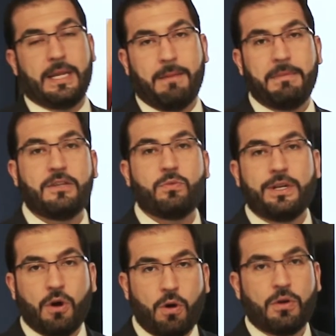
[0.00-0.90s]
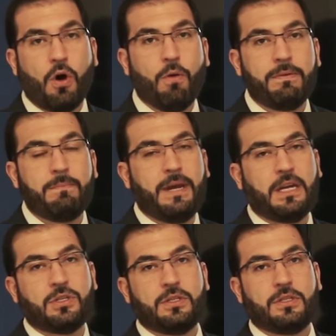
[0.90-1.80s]
That means we don't open
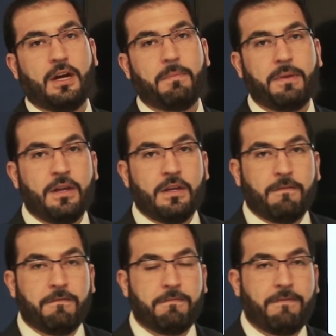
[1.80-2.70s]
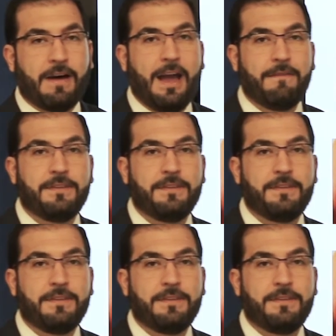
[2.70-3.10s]
patients up, 5